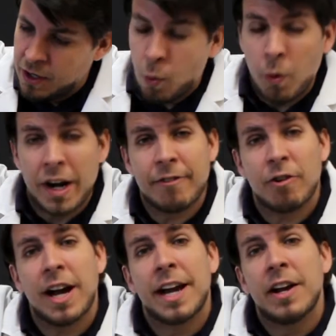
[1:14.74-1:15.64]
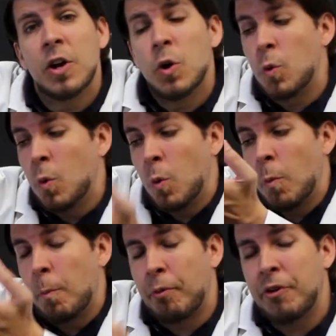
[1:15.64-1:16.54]
Whenever I
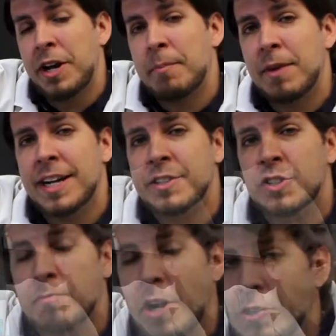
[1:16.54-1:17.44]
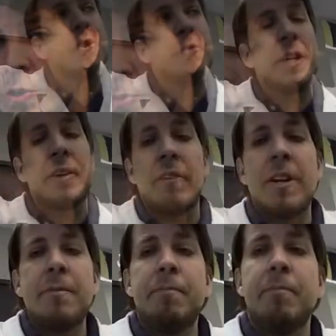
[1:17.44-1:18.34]
bring my smaller beaker
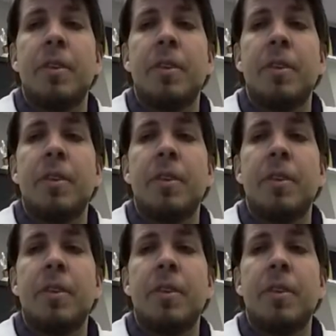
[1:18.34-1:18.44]
up,